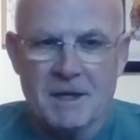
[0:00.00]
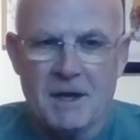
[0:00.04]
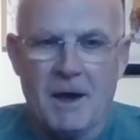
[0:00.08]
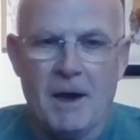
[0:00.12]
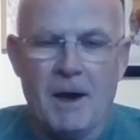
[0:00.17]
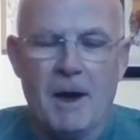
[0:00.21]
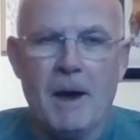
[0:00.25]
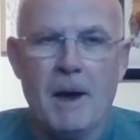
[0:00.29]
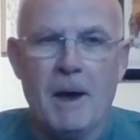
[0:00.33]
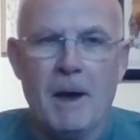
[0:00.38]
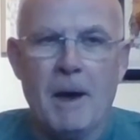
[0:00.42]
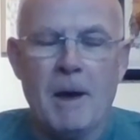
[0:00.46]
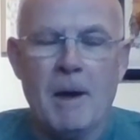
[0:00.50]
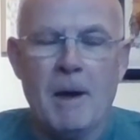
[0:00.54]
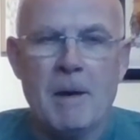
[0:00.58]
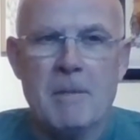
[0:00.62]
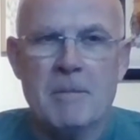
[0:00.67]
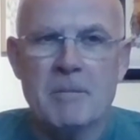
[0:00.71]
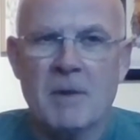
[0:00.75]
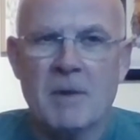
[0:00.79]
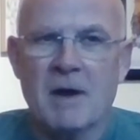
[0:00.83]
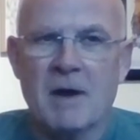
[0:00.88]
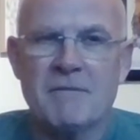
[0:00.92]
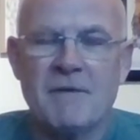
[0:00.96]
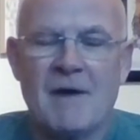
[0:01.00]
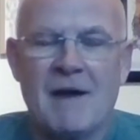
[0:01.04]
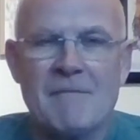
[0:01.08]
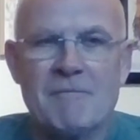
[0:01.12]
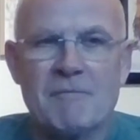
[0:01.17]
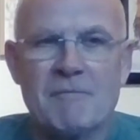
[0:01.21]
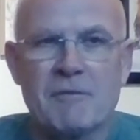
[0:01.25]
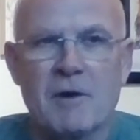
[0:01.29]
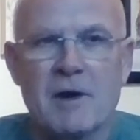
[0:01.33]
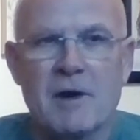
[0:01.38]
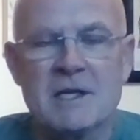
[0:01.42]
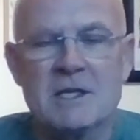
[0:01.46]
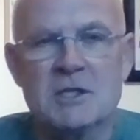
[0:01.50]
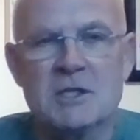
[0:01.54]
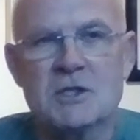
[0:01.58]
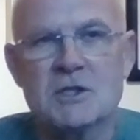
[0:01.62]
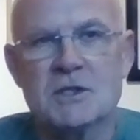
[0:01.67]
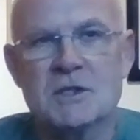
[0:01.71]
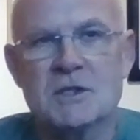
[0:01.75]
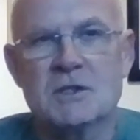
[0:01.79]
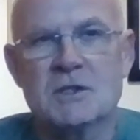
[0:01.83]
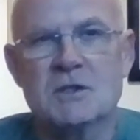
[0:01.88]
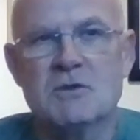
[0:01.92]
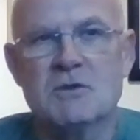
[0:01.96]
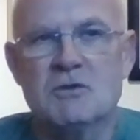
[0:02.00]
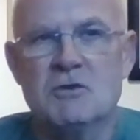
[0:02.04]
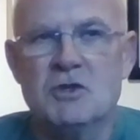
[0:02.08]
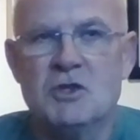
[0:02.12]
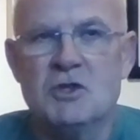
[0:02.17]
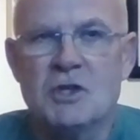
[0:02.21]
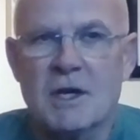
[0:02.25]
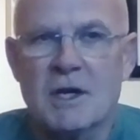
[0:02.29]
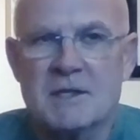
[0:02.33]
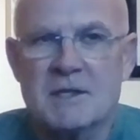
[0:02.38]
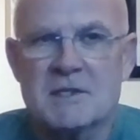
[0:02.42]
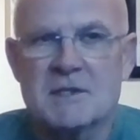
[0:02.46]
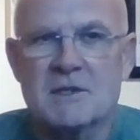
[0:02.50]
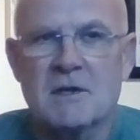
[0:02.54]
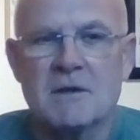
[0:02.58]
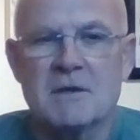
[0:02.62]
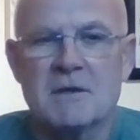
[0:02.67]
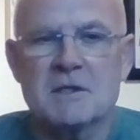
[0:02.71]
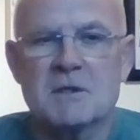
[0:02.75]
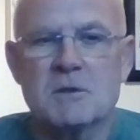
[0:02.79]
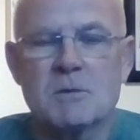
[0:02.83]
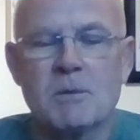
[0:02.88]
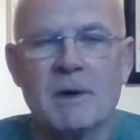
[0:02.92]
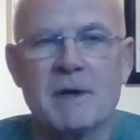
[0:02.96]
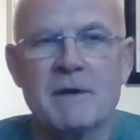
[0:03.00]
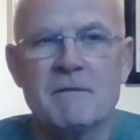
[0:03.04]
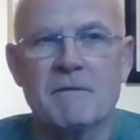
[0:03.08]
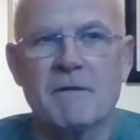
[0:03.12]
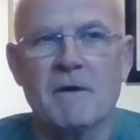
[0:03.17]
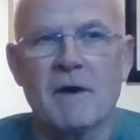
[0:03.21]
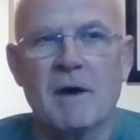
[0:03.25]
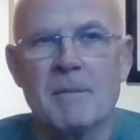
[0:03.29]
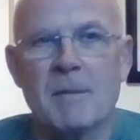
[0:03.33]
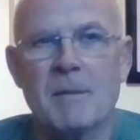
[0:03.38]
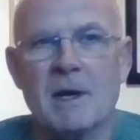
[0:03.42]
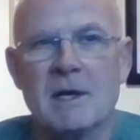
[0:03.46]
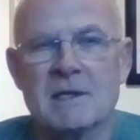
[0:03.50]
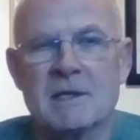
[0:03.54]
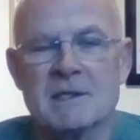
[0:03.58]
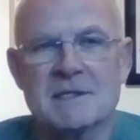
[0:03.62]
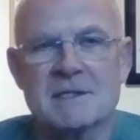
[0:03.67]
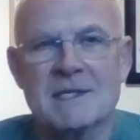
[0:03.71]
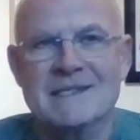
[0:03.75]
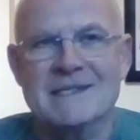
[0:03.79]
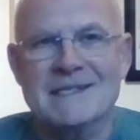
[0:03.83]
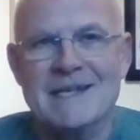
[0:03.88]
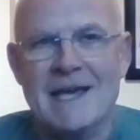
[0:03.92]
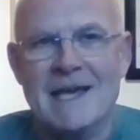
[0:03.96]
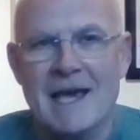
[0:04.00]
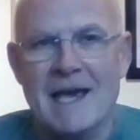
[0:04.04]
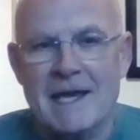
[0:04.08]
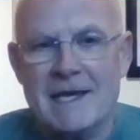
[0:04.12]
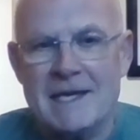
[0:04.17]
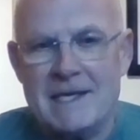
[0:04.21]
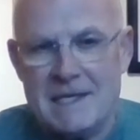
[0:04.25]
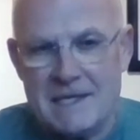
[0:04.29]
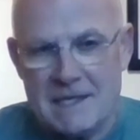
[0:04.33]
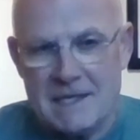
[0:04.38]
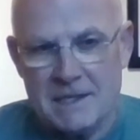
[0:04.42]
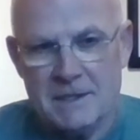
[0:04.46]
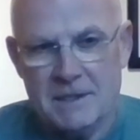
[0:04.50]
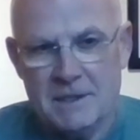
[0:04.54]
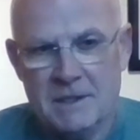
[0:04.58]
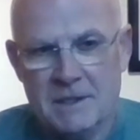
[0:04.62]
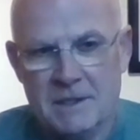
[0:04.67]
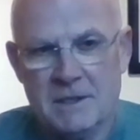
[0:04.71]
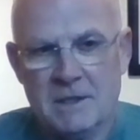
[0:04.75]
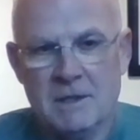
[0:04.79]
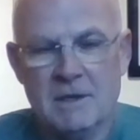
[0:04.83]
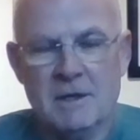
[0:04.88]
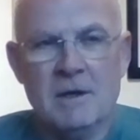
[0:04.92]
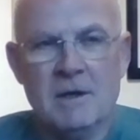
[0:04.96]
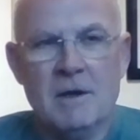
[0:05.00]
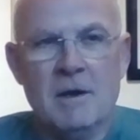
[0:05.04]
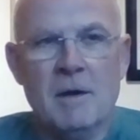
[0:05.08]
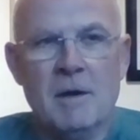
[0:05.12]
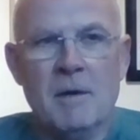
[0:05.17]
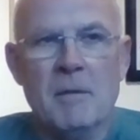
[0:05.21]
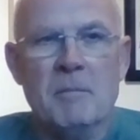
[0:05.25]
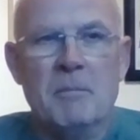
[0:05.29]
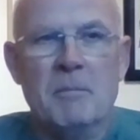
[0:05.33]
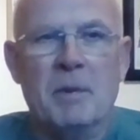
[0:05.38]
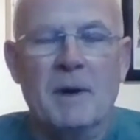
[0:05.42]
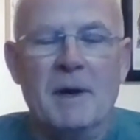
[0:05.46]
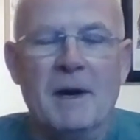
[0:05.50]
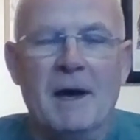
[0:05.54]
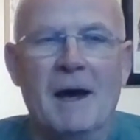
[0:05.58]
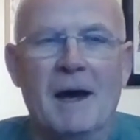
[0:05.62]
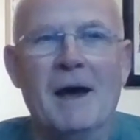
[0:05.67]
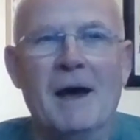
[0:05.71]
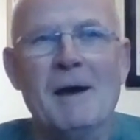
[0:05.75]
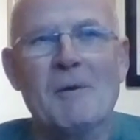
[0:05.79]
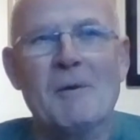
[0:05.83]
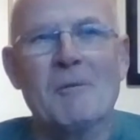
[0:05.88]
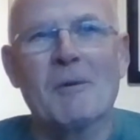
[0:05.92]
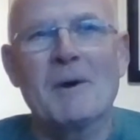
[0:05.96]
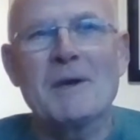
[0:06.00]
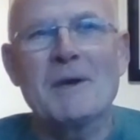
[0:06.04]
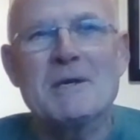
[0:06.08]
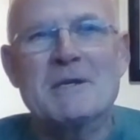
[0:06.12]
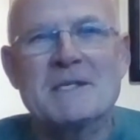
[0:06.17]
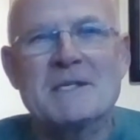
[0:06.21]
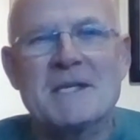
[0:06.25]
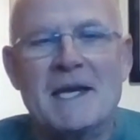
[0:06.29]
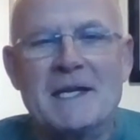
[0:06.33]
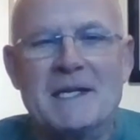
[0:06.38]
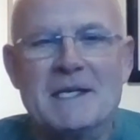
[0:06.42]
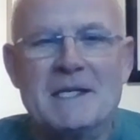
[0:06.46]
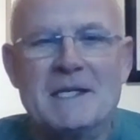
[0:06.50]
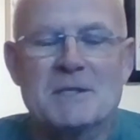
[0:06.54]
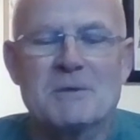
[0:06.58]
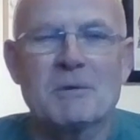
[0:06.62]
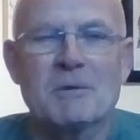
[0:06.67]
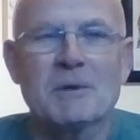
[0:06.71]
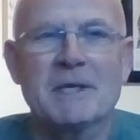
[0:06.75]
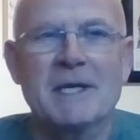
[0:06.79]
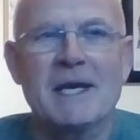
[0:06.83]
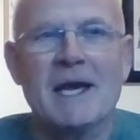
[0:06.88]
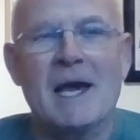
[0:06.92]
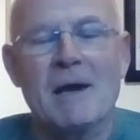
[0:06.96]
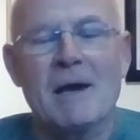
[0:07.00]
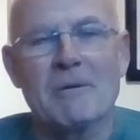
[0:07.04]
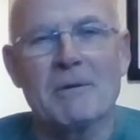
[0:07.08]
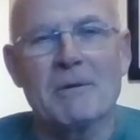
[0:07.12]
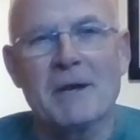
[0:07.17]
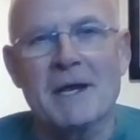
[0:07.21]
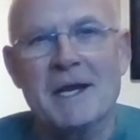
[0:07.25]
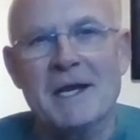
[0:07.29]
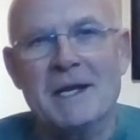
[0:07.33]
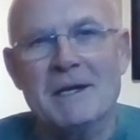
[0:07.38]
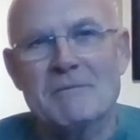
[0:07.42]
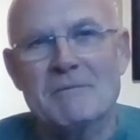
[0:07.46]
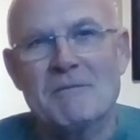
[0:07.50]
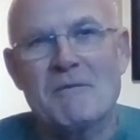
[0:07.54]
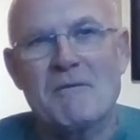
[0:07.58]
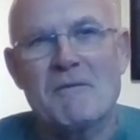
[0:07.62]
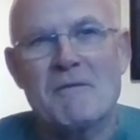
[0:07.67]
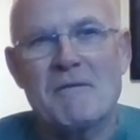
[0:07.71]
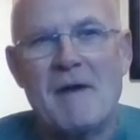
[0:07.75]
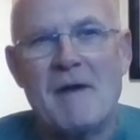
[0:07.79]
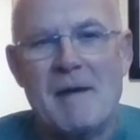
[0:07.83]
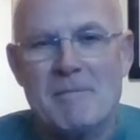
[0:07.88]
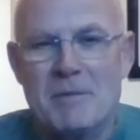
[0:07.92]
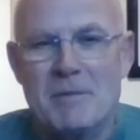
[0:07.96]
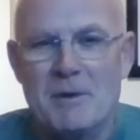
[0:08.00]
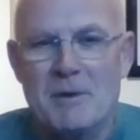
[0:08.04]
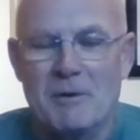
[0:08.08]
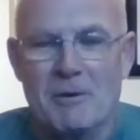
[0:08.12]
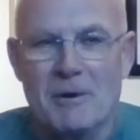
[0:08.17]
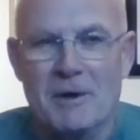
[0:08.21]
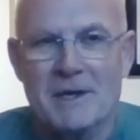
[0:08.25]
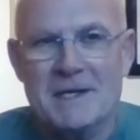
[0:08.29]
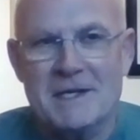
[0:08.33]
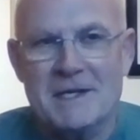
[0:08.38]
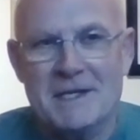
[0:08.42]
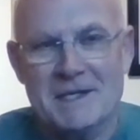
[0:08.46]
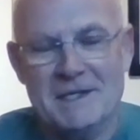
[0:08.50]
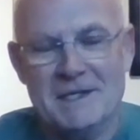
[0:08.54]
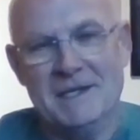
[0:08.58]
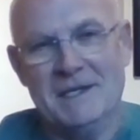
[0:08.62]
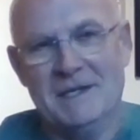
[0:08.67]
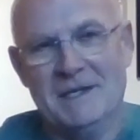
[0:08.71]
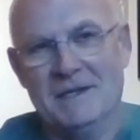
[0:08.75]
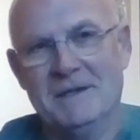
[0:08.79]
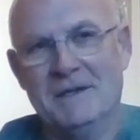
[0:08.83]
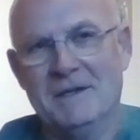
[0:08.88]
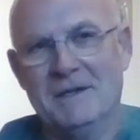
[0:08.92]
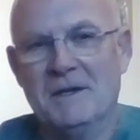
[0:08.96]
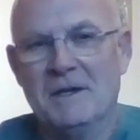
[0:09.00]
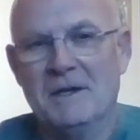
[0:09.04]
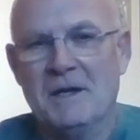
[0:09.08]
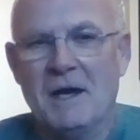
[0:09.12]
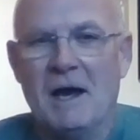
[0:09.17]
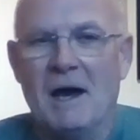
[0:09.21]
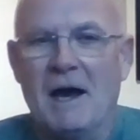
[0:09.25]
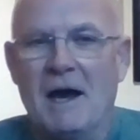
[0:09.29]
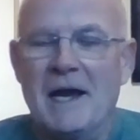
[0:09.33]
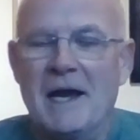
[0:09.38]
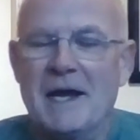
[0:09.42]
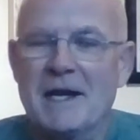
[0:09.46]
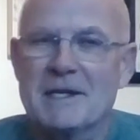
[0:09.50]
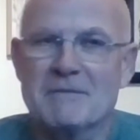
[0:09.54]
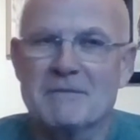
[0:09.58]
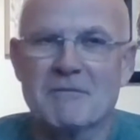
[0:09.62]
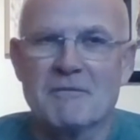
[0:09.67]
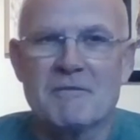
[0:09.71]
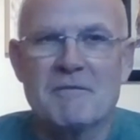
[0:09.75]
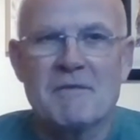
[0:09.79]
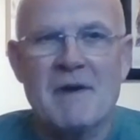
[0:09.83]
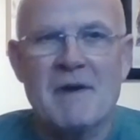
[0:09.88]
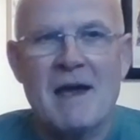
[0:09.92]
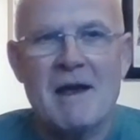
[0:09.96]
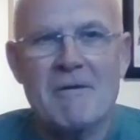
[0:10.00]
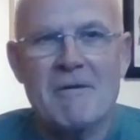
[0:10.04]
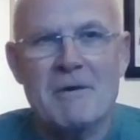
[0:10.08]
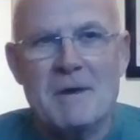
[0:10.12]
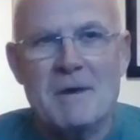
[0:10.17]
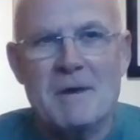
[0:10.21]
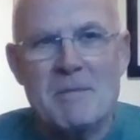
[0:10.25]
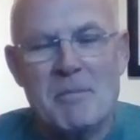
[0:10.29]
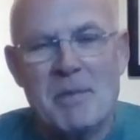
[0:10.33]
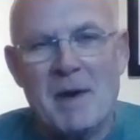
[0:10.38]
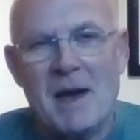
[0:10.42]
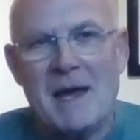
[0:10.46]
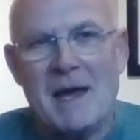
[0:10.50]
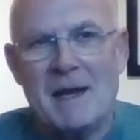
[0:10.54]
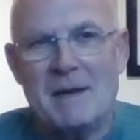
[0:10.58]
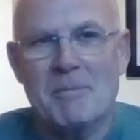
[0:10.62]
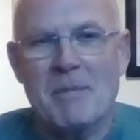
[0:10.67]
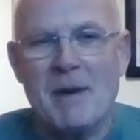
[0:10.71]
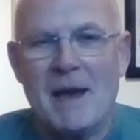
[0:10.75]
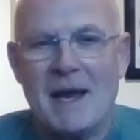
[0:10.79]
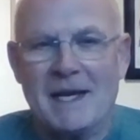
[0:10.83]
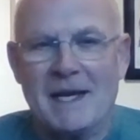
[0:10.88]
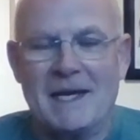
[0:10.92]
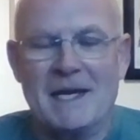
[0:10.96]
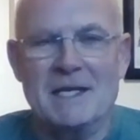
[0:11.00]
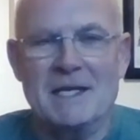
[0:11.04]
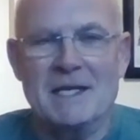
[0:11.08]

I've averaged just under 25 miles a day, but when you take into account in February, I had a very bad back